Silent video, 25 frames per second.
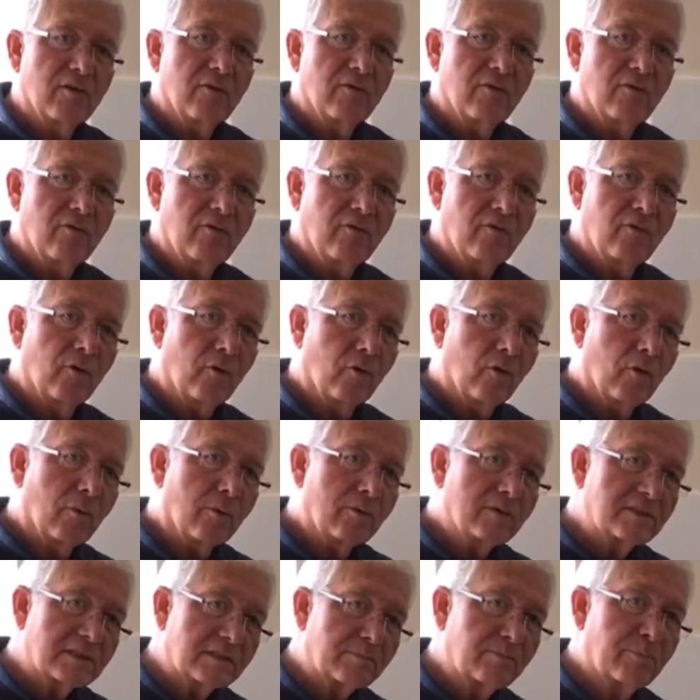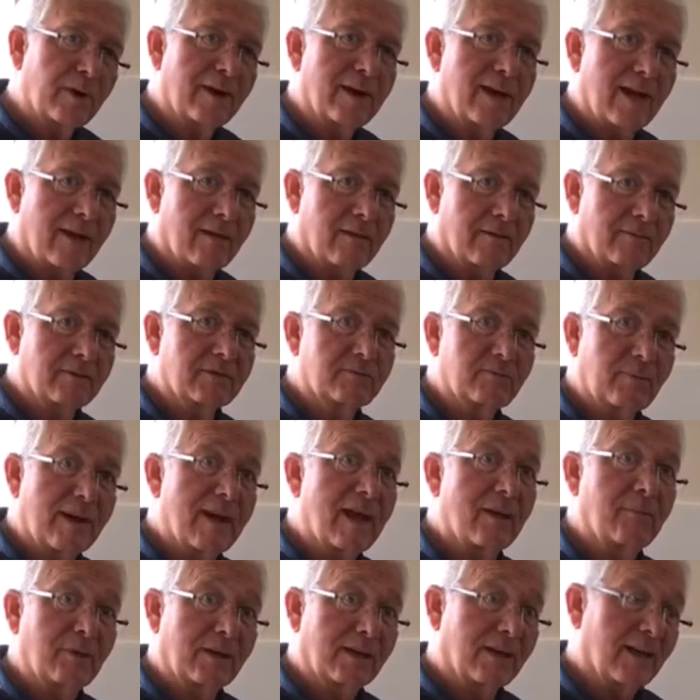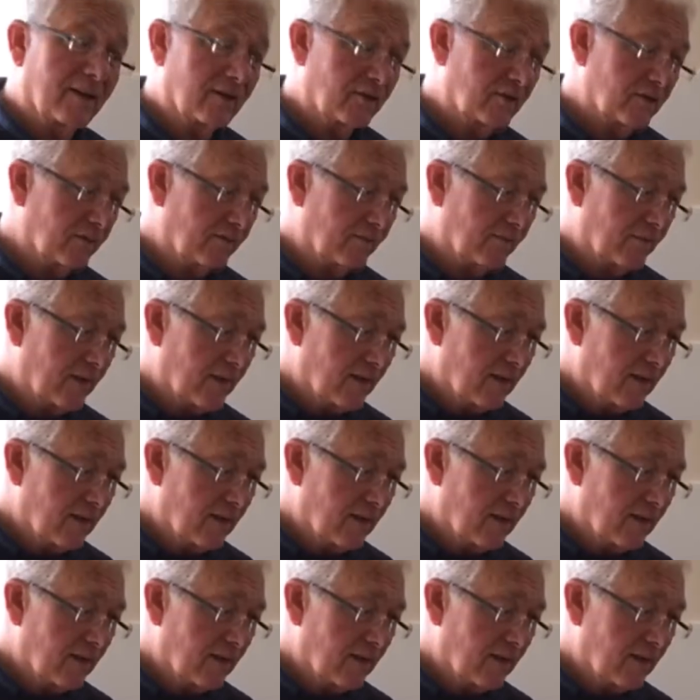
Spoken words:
for spray application.